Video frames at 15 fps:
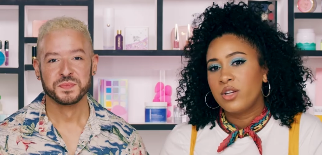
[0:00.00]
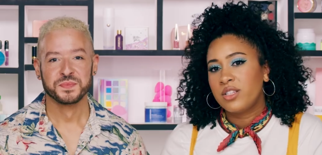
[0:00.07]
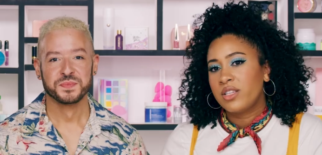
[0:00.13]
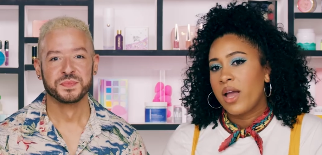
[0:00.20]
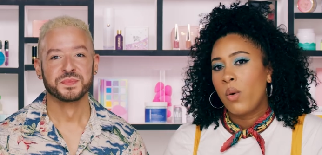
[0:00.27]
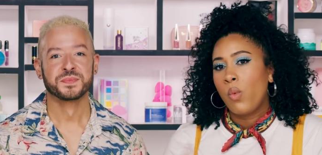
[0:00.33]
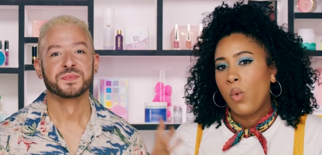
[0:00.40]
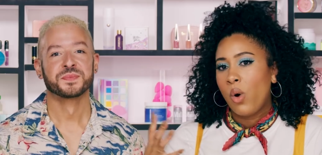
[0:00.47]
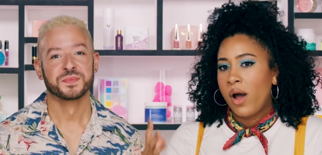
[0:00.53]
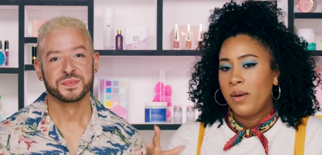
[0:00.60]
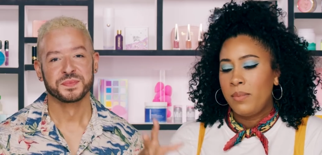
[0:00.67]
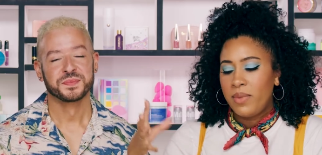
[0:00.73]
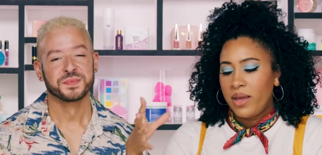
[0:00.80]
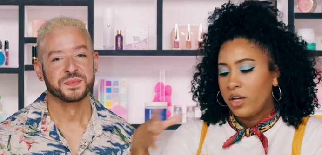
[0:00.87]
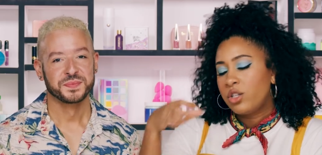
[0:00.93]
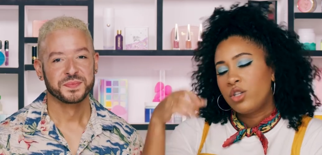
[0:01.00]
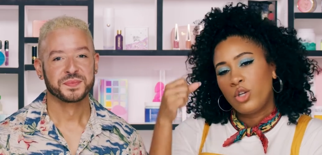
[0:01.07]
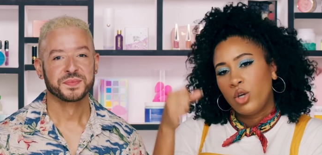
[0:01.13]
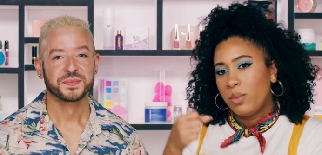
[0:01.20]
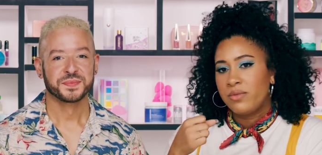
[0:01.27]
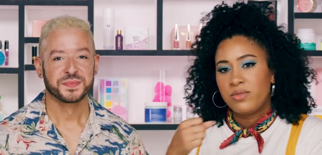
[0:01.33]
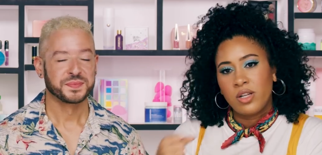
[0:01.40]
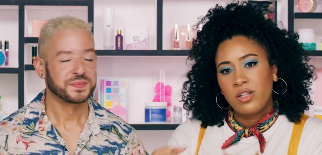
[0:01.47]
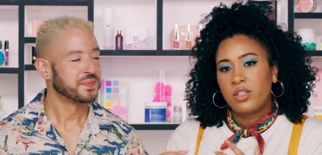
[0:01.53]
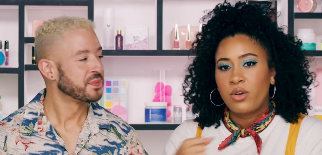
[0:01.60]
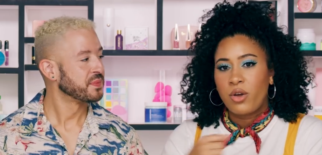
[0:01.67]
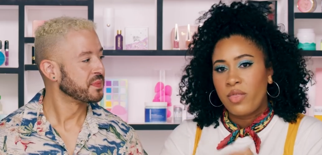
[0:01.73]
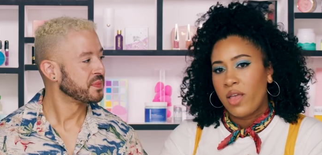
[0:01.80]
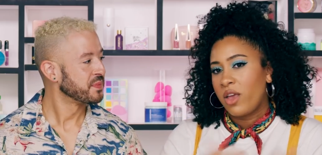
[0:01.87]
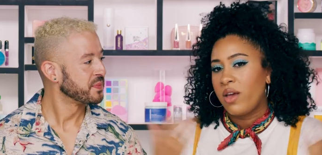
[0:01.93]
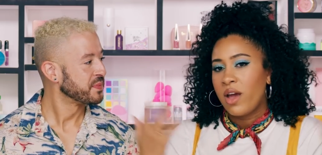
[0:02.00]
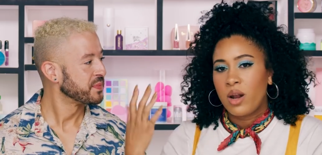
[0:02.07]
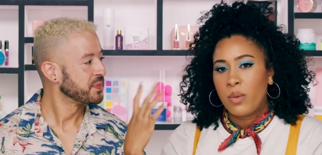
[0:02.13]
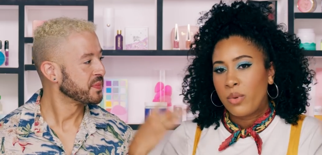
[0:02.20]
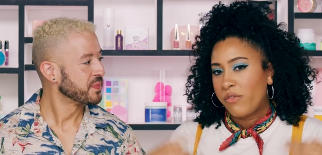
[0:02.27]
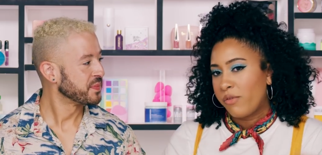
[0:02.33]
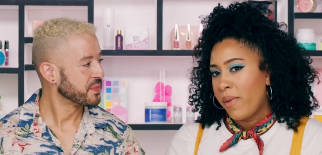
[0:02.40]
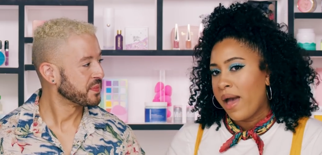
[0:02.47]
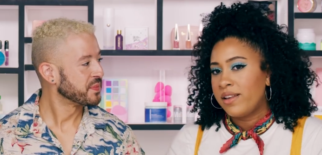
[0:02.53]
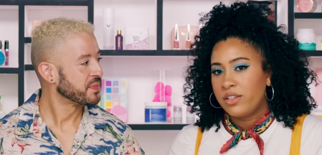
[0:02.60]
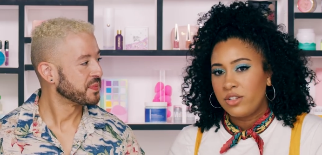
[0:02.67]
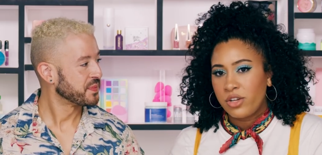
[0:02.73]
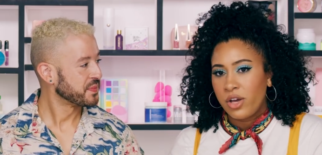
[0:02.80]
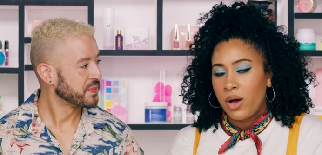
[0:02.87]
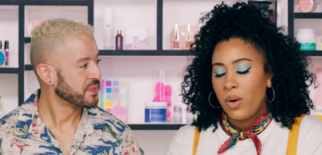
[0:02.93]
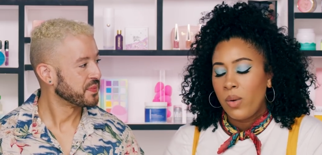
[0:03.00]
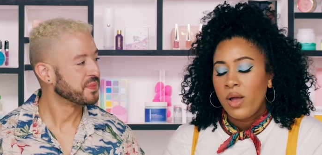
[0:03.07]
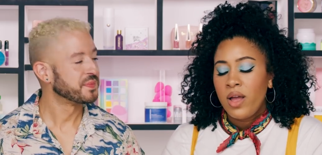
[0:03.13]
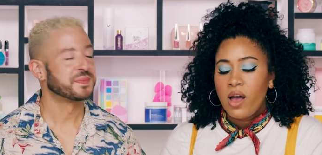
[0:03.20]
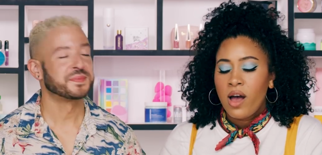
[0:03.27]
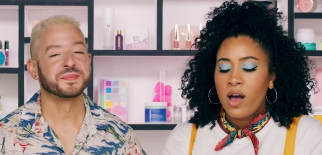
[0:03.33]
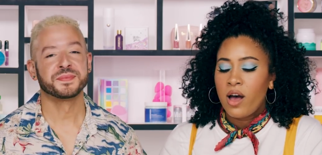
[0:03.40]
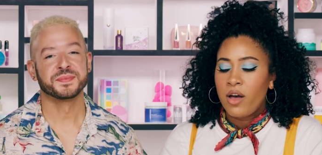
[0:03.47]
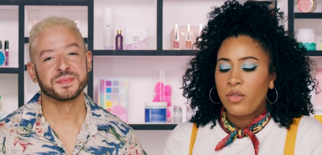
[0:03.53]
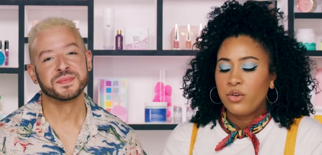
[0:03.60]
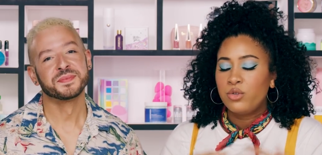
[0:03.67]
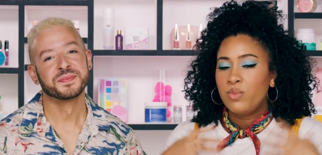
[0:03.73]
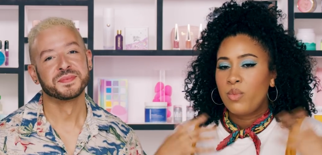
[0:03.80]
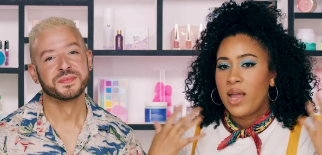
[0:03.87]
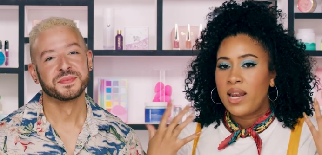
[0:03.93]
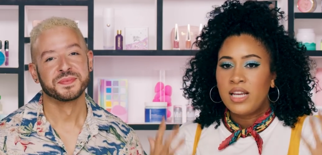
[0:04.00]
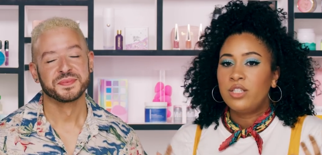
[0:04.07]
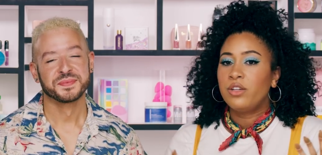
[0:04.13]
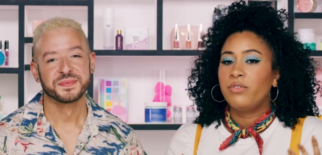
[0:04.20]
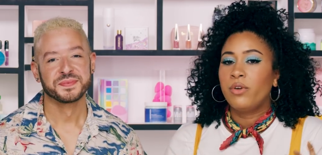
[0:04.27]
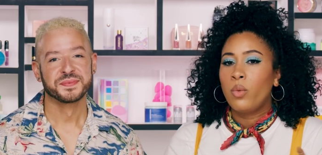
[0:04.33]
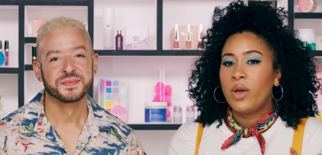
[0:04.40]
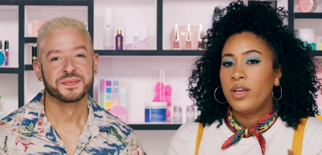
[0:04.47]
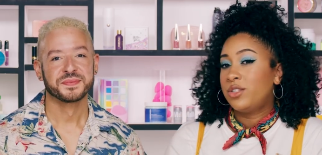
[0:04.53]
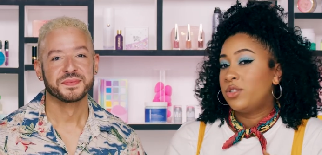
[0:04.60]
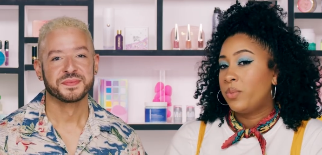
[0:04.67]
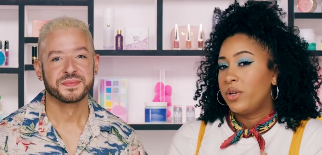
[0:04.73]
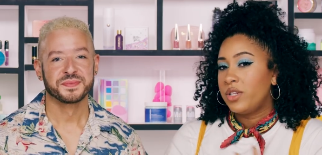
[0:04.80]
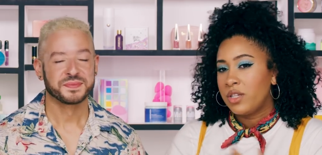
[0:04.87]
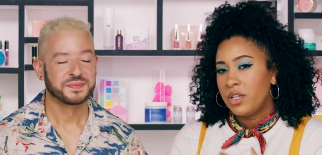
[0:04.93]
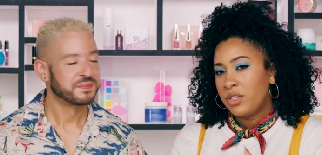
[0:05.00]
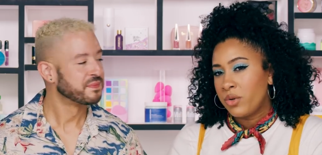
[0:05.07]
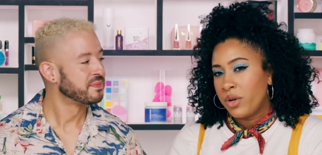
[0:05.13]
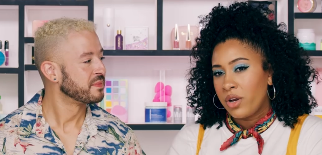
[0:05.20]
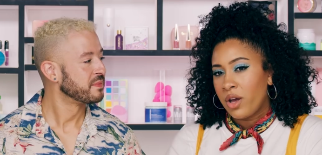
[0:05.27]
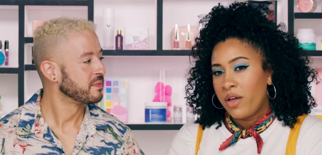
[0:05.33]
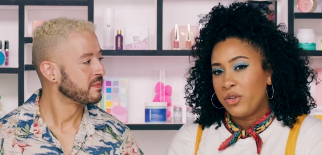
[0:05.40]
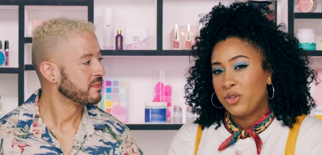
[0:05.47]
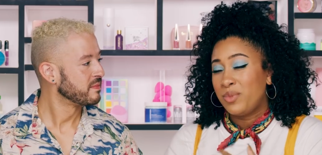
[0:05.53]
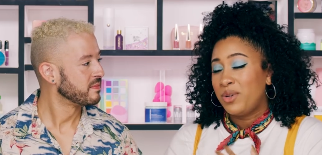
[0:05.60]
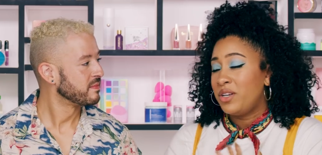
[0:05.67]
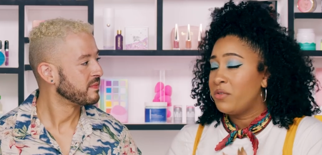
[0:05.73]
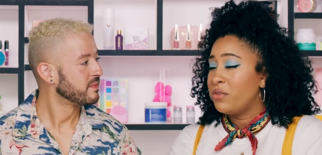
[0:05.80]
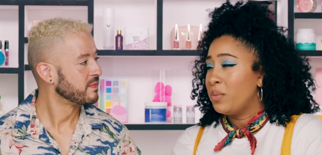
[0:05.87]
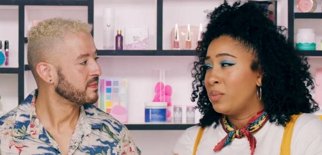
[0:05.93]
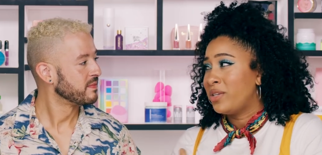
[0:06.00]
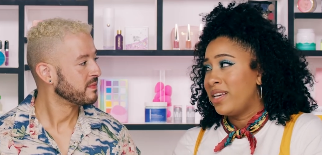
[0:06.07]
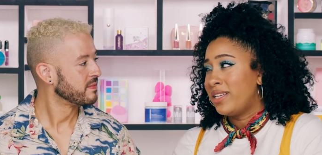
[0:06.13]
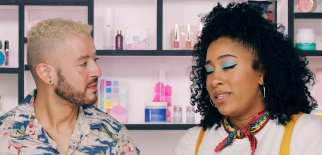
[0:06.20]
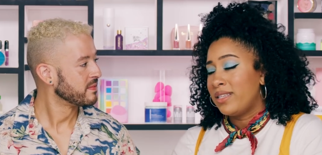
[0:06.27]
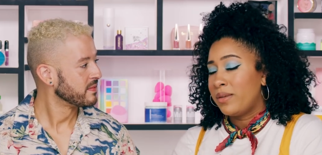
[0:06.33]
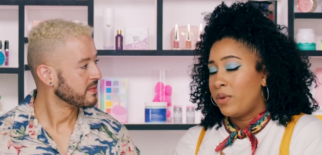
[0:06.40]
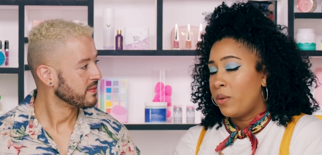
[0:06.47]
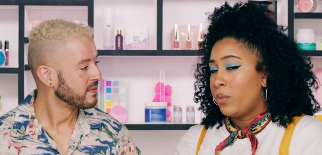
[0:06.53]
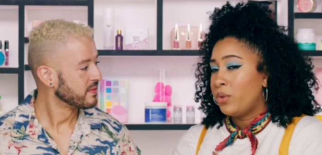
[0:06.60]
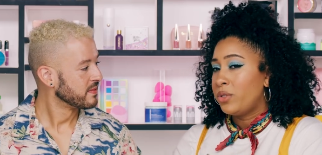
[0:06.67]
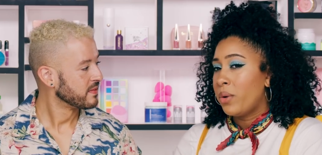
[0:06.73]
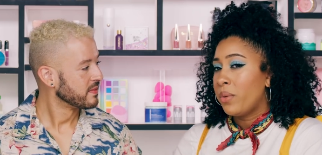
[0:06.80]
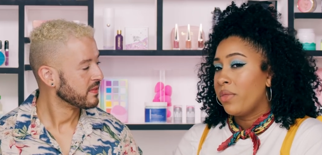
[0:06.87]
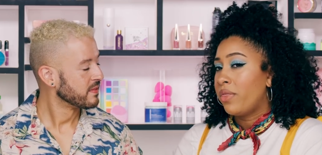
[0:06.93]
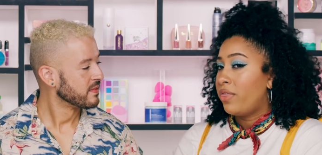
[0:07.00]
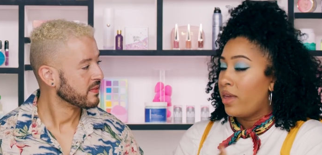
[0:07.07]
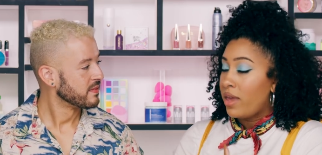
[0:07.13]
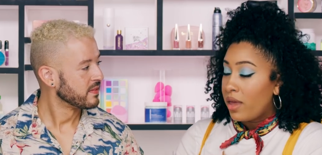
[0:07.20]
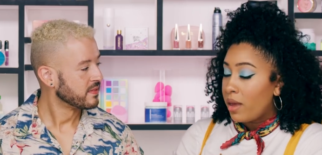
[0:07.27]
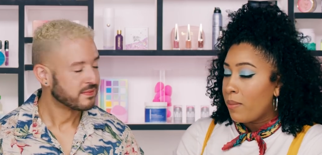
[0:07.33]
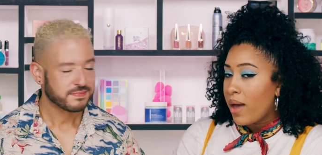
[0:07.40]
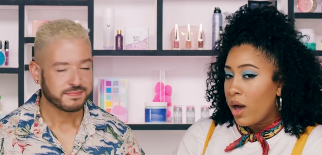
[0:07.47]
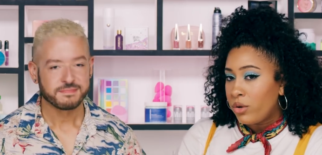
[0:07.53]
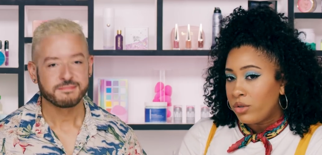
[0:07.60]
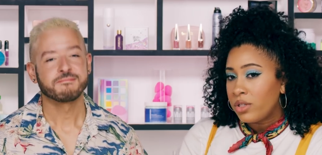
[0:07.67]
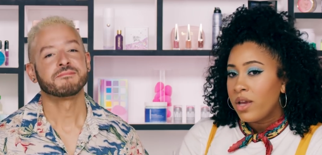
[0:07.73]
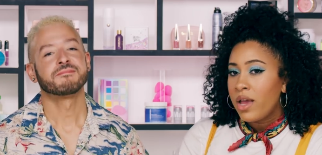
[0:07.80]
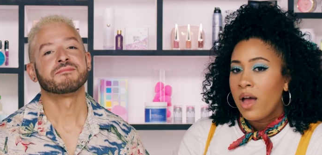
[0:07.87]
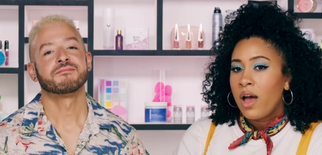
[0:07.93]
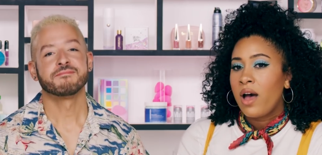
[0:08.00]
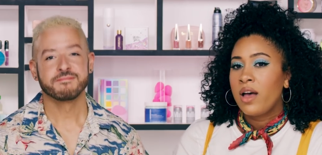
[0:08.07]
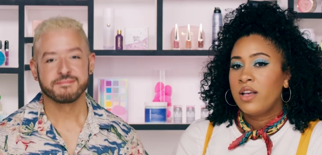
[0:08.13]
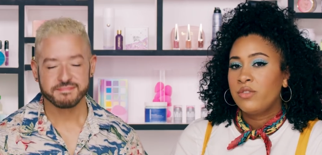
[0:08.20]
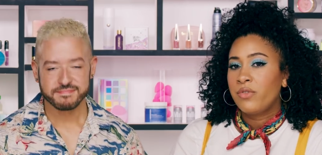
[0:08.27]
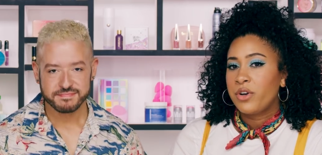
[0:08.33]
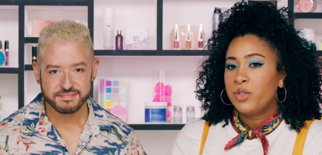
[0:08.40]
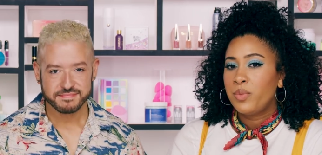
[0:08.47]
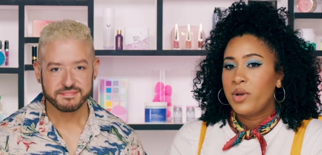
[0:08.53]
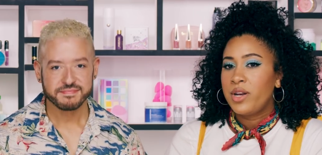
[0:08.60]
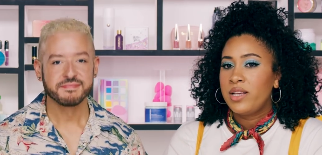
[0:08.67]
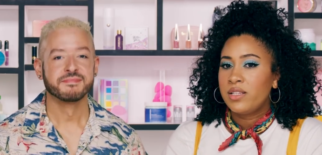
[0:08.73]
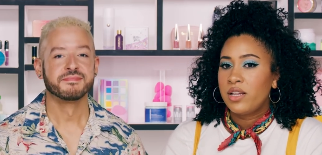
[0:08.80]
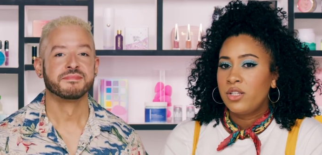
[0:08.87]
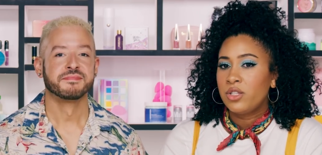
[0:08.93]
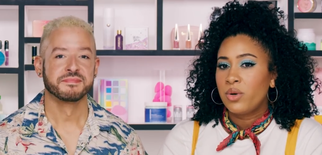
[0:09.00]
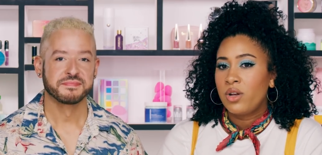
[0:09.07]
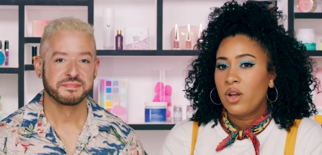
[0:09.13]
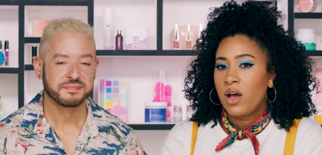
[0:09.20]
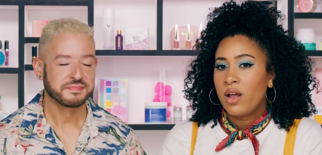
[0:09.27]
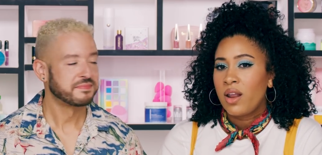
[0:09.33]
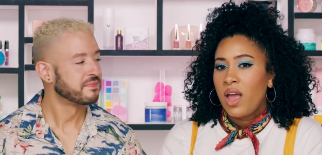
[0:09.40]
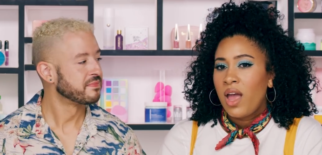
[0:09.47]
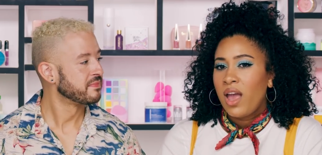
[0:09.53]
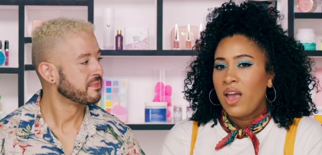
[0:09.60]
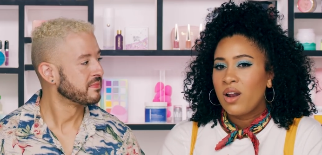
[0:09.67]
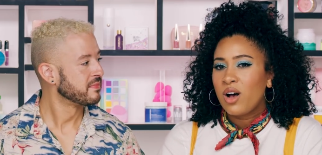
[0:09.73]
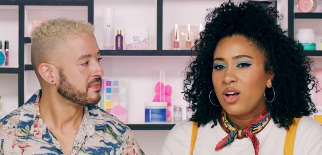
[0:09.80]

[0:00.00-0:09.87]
Speaker 1: just like one big tube of sunscreen that you kind of put from head to toe. Uh, mm-hmm. Uh, there's many different ways to put sunscreen on. There's many different places that people don't think about uh, mm-hmm. as far as mm-hmm. putting sunscreen on. And